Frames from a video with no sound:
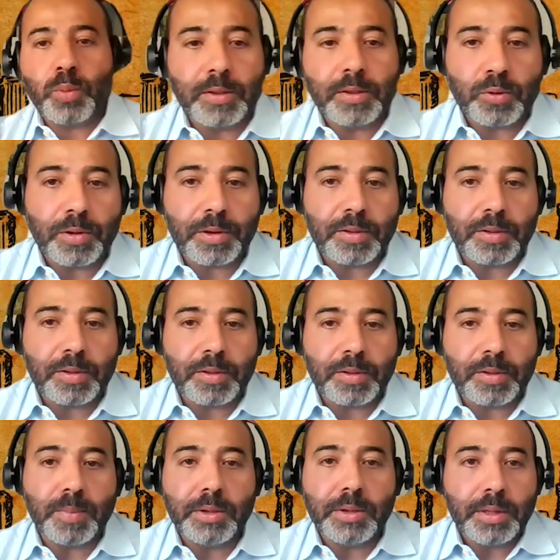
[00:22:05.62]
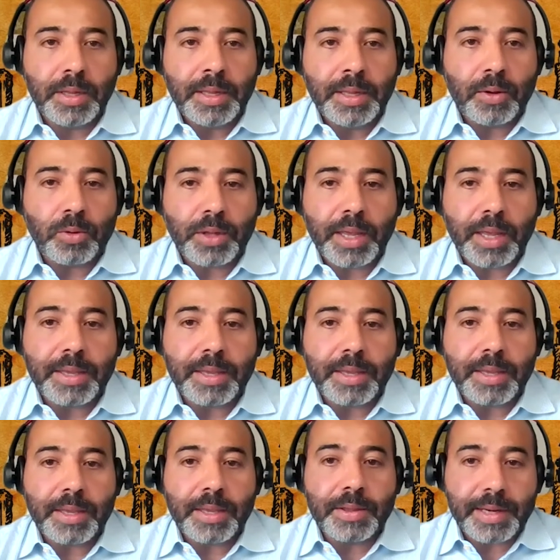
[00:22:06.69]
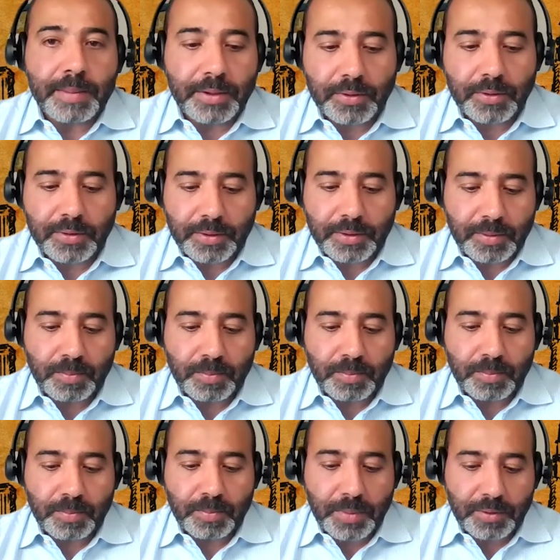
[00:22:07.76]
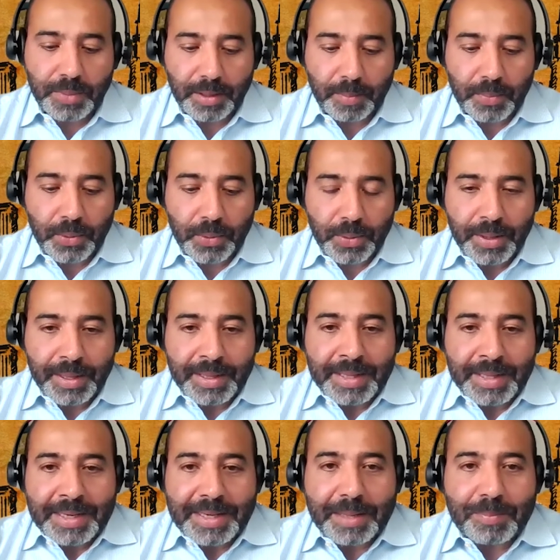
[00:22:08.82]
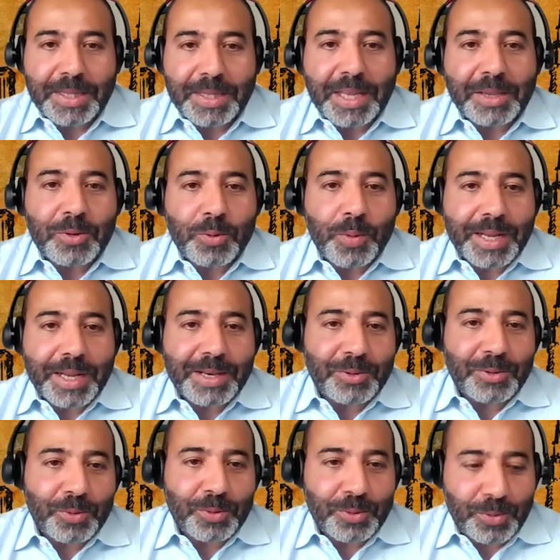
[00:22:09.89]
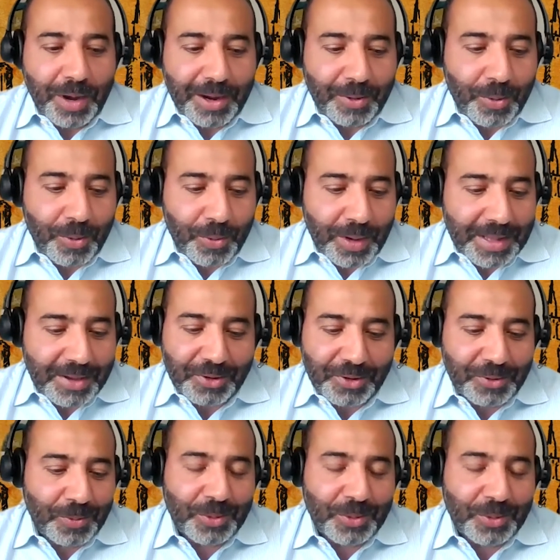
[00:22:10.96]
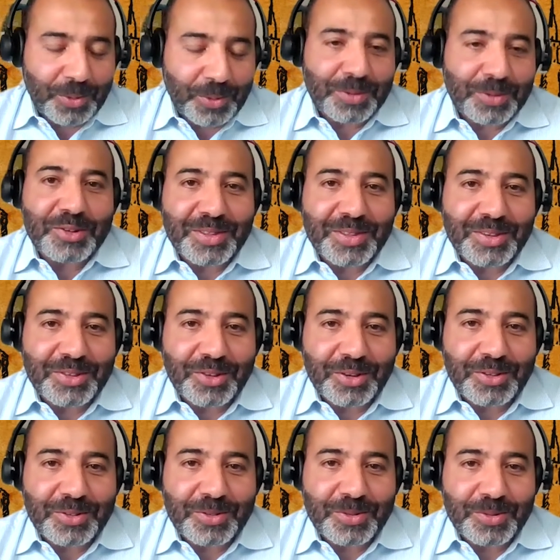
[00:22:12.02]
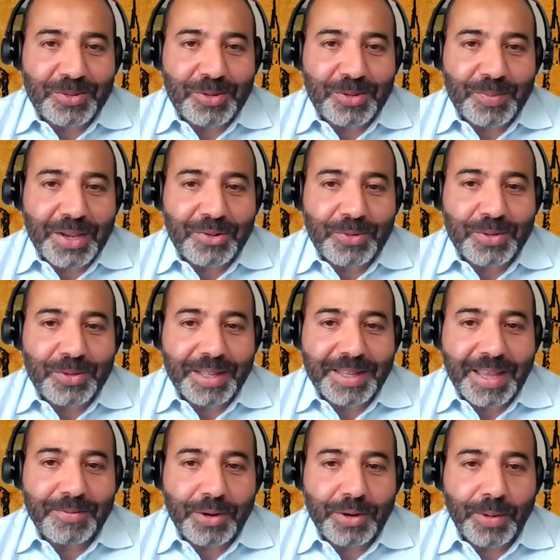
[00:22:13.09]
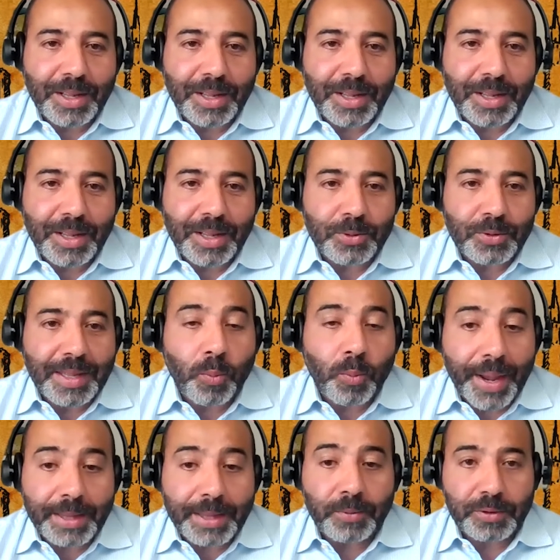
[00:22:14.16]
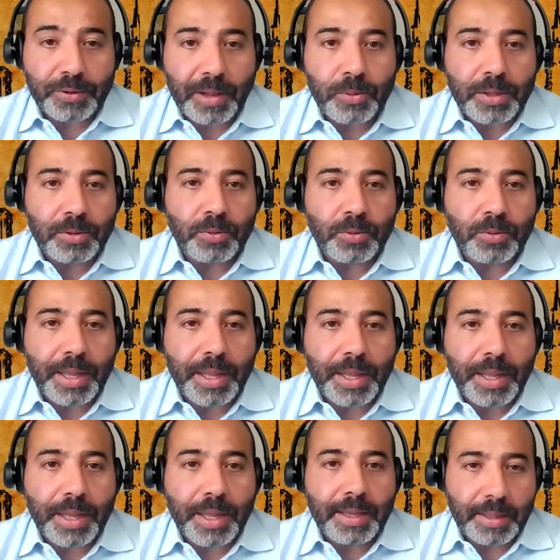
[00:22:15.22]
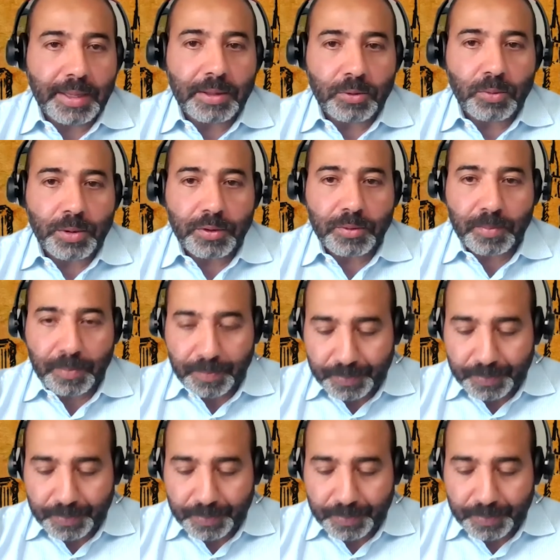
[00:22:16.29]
to 30 million on a yearly basis, that's a big number. Let me take you quickly to Accor one. I just want to mention this just to make sure that everyone understands the weight of Saudi today in tourism.